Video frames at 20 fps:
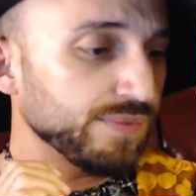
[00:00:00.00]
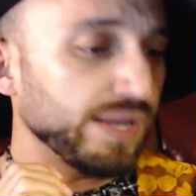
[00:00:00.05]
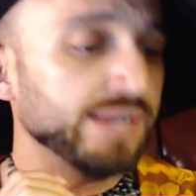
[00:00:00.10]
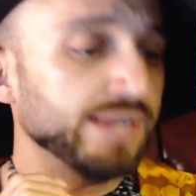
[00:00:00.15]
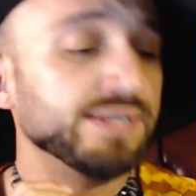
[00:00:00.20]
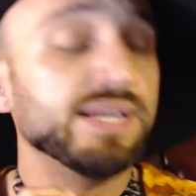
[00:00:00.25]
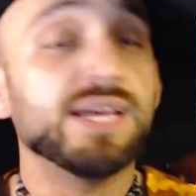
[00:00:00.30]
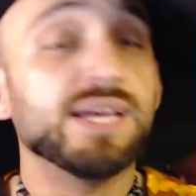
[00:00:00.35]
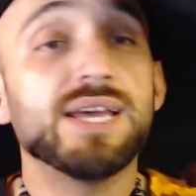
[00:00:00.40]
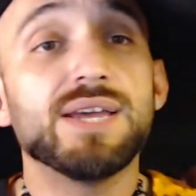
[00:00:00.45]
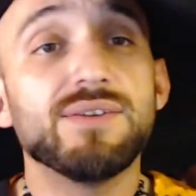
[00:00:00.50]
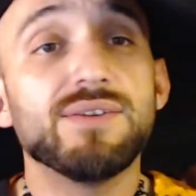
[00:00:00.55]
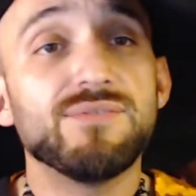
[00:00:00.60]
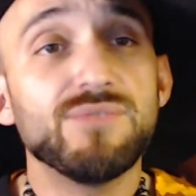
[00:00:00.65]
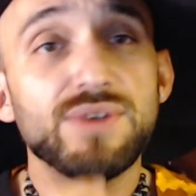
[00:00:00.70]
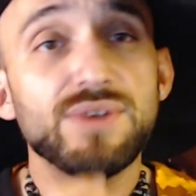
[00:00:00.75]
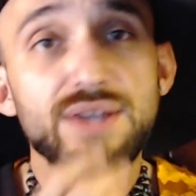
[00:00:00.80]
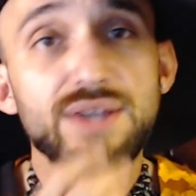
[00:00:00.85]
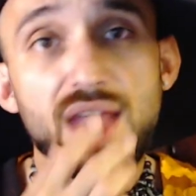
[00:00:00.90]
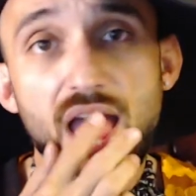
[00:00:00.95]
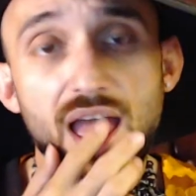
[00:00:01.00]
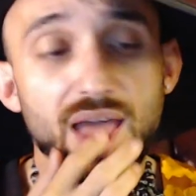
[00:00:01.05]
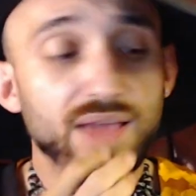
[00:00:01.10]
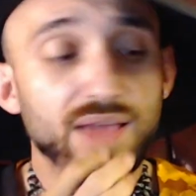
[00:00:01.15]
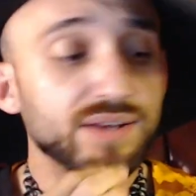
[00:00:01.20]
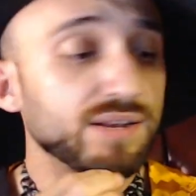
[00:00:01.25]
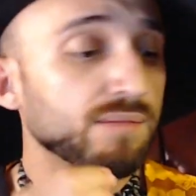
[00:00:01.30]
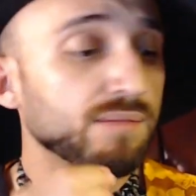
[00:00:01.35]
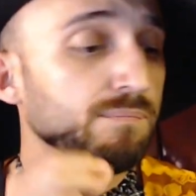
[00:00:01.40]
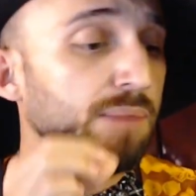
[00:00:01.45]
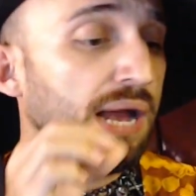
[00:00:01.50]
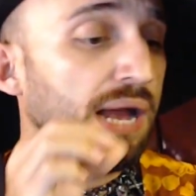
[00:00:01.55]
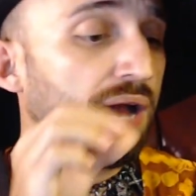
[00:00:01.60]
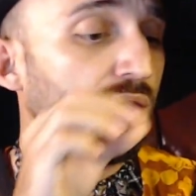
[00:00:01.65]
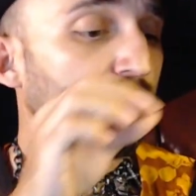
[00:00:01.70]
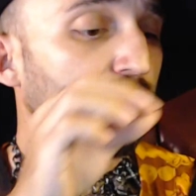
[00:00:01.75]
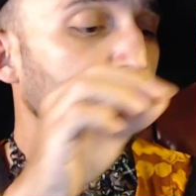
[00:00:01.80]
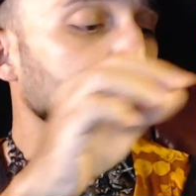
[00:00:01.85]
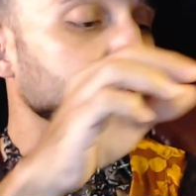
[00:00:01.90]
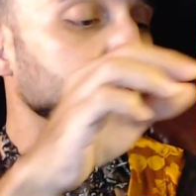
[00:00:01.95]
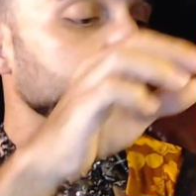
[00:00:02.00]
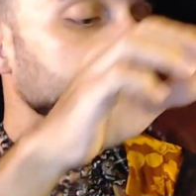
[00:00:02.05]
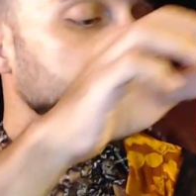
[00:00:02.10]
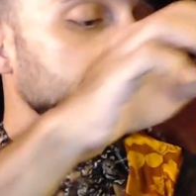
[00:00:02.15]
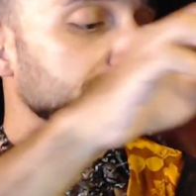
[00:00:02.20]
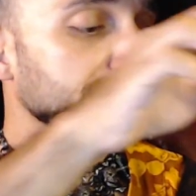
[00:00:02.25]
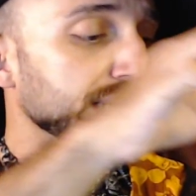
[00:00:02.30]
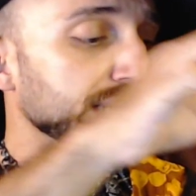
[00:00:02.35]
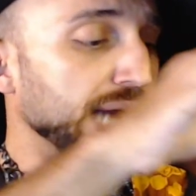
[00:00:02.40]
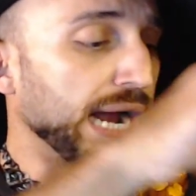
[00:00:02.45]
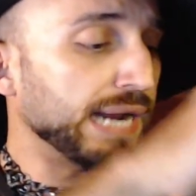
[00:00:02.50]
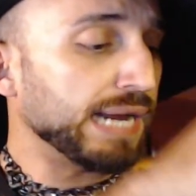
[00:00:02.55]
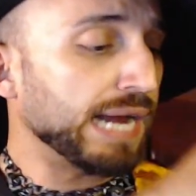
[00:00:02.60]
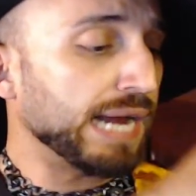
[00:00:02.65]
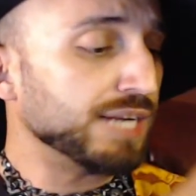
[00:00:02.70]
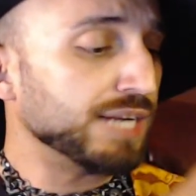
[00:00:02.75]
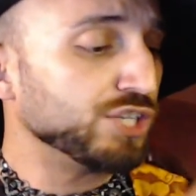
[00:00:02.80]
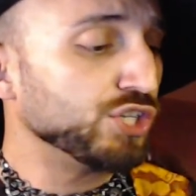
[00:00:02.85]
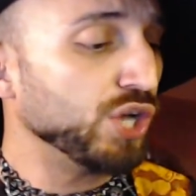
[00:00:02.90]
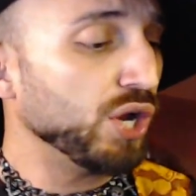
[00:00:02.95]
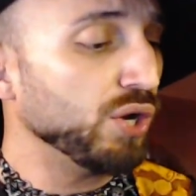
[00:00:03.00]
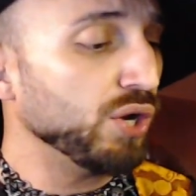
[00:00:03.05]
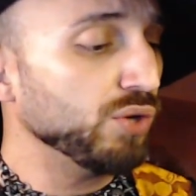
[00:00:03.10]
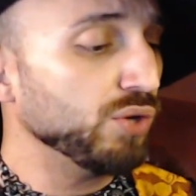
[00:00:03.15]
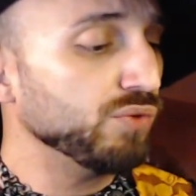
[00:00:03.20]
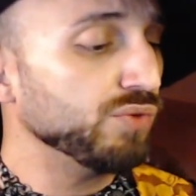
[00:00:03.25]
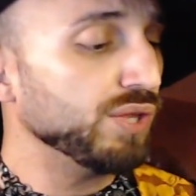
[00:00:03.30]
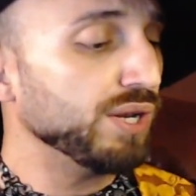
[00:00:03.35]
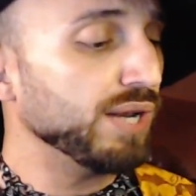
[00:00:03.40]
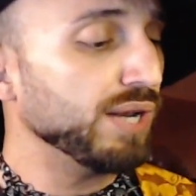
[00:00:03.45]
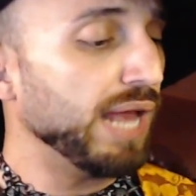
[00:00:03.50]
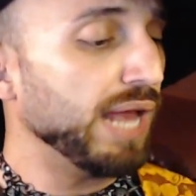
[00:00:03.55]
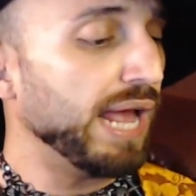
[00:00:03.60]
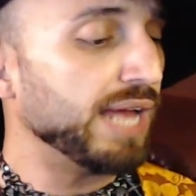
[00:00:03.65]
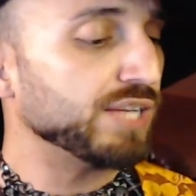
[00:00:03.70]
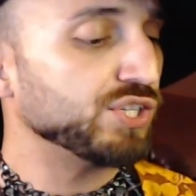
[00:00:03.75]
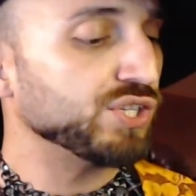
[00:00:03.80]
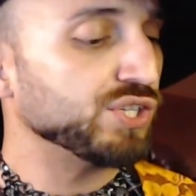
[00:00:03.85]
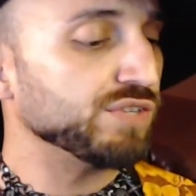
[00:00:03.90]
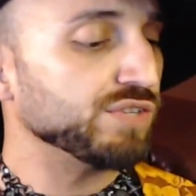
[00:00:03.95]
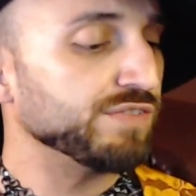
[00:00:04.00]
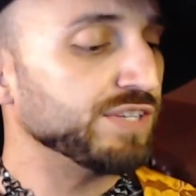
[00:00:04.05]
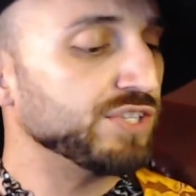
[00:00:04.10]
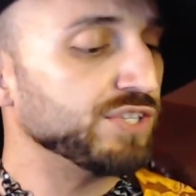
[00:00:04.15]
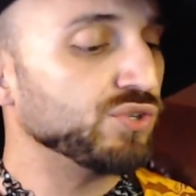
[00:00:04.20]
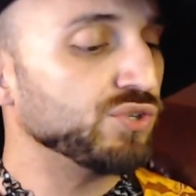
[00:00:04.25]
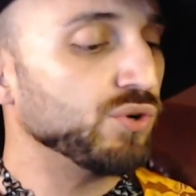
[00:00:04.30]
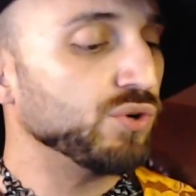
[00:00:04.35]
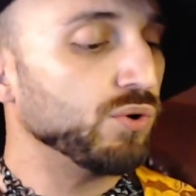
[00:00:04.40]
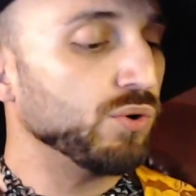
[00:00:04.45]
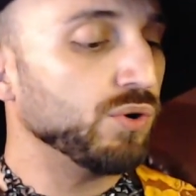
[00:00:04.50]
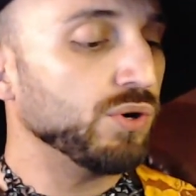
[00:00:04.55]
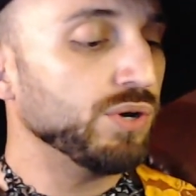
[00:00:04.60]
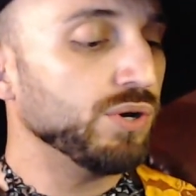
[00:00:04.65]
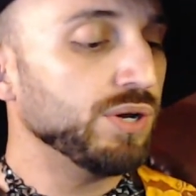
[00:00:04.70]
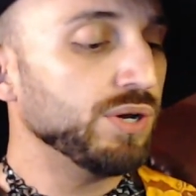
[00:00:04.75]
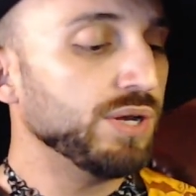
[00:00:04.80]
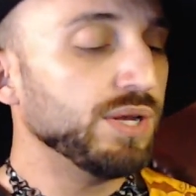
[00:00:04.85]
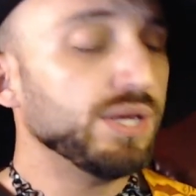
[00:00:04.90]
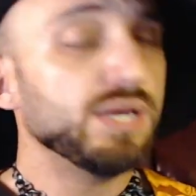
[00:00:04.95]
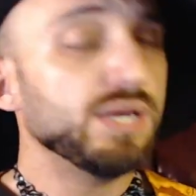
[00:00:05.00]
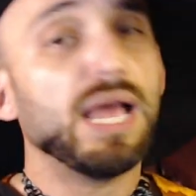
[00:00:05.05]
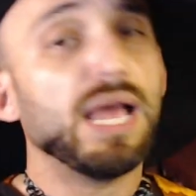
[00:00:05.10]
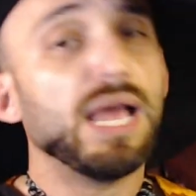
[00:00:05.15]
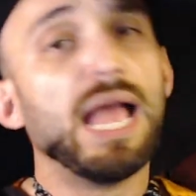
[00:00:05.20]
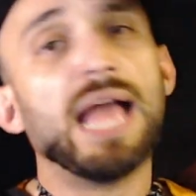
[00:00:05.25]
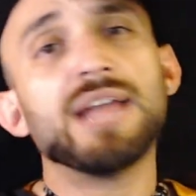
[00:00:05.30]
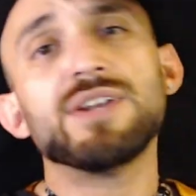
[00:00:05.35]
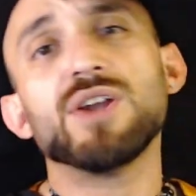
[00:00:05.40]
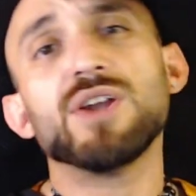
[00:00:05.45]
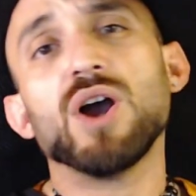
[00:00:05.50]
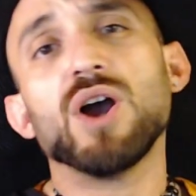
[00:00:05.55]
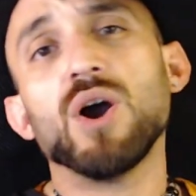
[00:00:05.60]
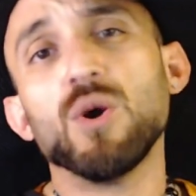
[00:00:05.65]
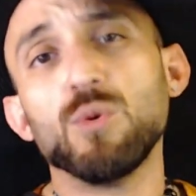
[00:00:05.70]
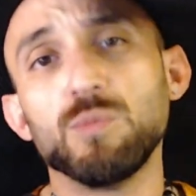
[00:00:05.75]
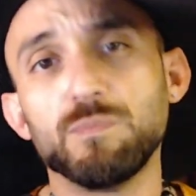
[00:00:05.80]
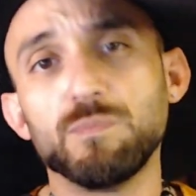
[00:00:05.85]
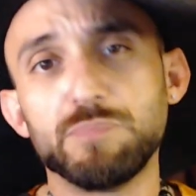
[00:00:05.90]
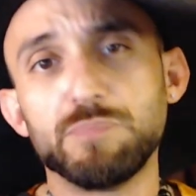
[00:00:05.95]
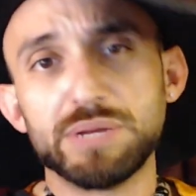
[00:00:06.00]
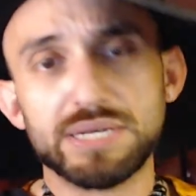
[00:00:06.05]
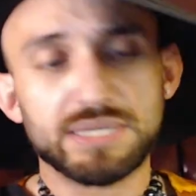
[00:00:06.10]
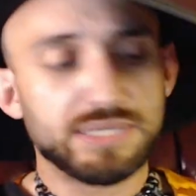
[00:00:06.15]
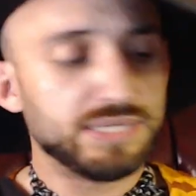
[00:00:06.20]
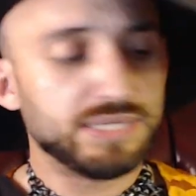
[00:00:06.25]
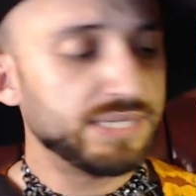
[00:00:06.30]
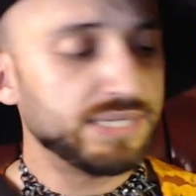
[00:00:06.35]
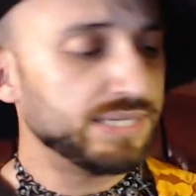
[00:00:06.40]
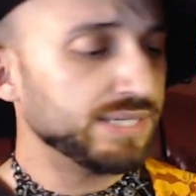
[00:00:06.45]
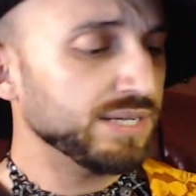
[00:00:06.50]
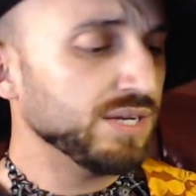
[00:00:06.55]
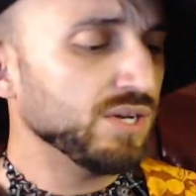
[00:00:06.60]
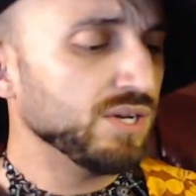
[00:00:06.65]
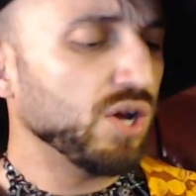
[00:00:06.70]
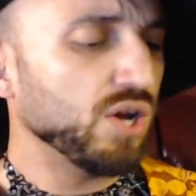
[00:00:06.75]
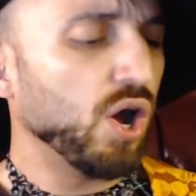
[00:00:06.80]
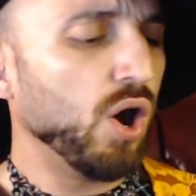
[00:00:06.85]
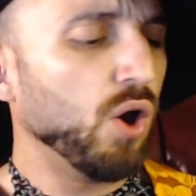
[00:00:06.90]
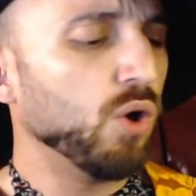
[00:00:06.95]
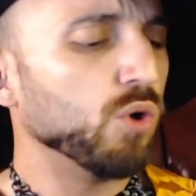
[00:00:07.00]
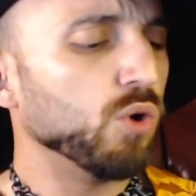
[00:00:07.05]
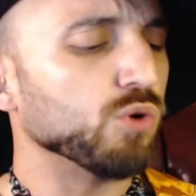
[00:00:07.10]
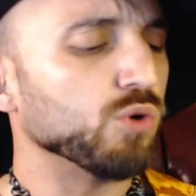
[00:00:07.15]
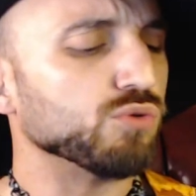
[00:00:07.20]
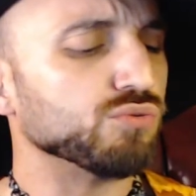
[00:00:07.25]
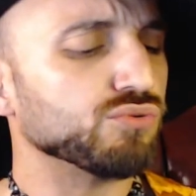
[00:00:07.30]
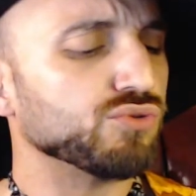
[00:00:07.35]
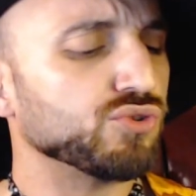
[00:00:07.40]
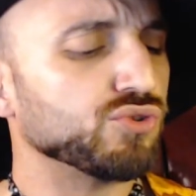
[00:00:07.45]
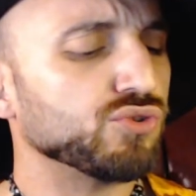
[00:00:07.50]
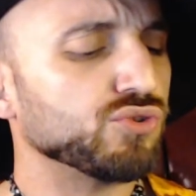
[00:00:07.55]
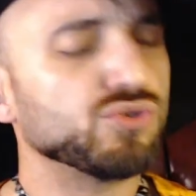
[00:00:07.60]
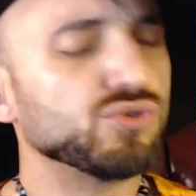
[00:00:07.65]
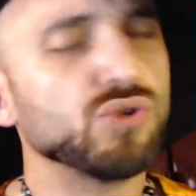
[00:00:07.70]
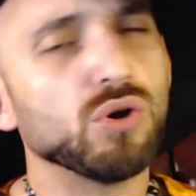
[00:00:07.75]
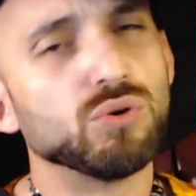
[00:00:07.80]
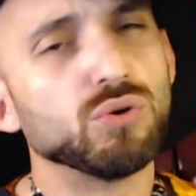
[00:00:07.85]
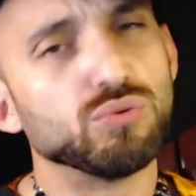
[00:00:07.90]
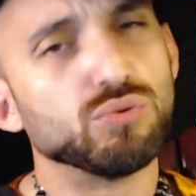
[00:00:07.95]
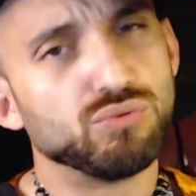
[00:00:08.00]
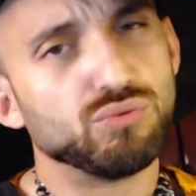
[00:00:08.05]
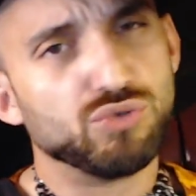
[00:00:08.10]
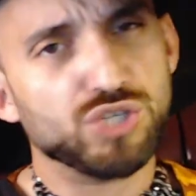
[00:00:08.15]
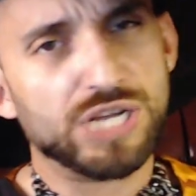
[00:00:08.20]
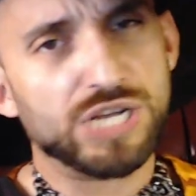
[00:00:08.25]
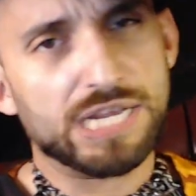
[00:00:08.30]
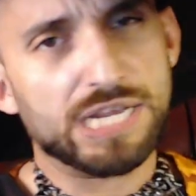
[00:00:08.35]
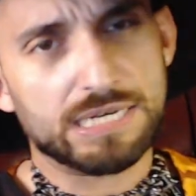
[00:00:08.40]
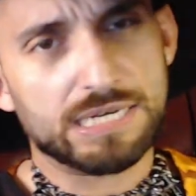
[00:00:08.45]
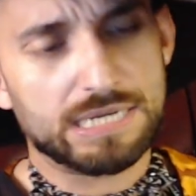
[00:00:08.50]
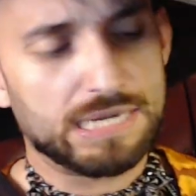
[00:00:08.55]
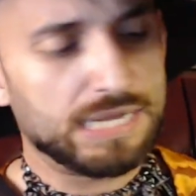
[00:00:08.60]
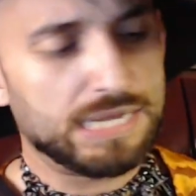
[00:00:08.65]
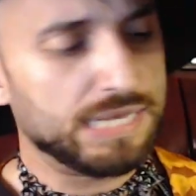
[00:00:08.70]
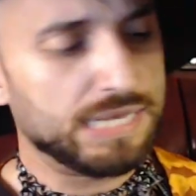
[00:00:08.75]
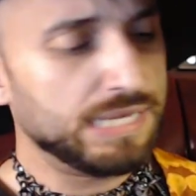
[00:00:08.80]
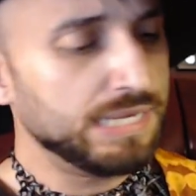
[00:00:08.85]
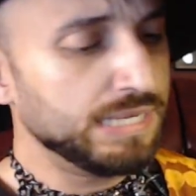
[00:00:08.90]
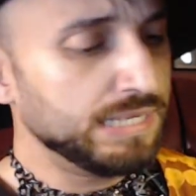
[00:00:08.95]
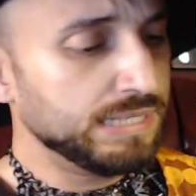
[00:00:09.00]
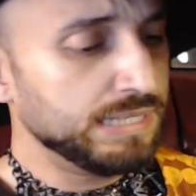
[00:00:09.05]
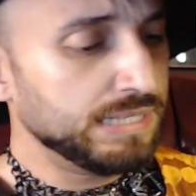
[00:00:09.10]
And every night, about midnight, I turned the latch of his door and opened it. Oh, so gently.